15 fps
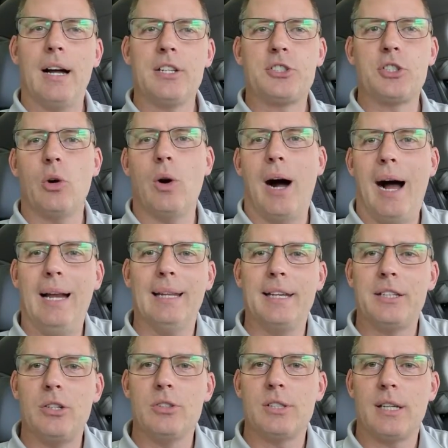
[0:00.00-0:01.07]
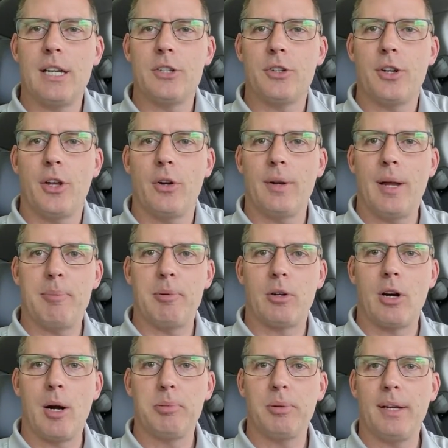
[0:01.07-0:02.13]
So I like using Android Auto and Apple
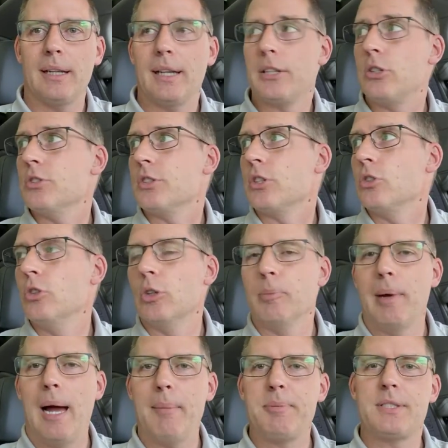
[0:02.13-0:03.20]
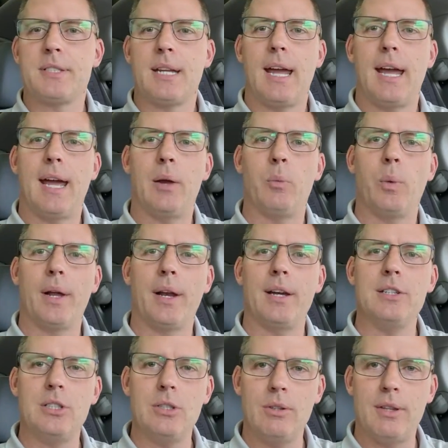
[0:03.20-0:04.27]
CarPlay. I like using Google Maps. And when I
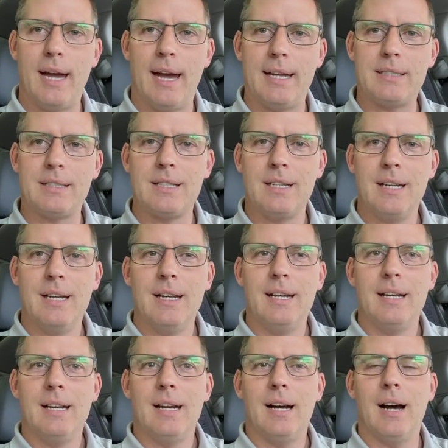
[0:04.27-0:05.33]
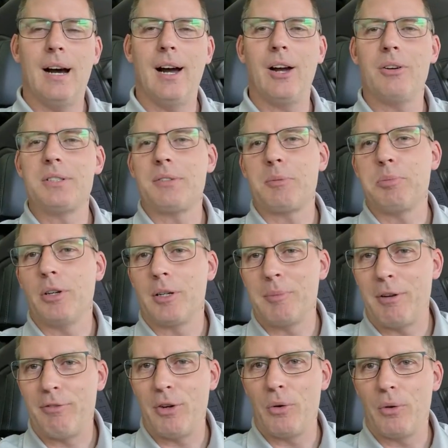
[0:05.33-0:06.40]
do that, I always have to plug in
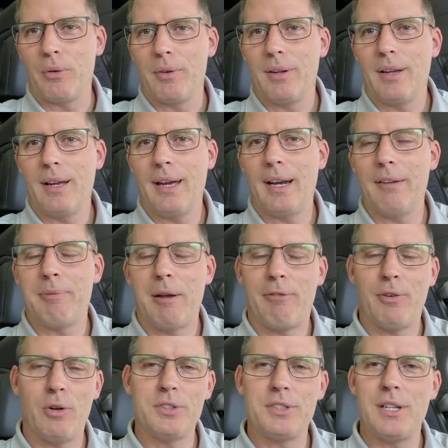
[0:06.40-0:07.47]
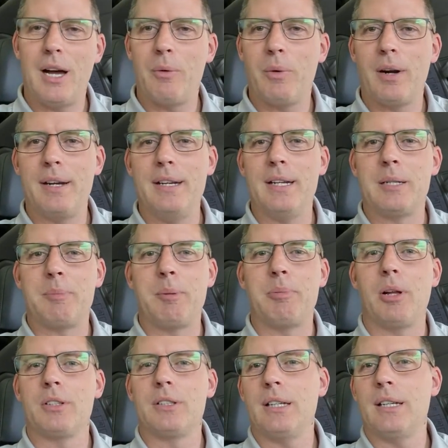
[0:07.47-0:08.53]
my phone. And if my phone's not where I need it to be
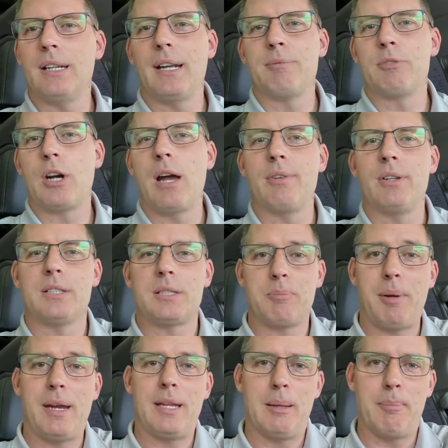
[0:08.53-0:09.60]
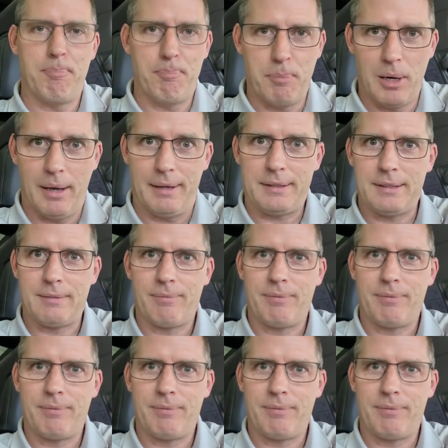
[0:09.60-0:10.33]
plugged in and I'm driving, it's a pain in the butt.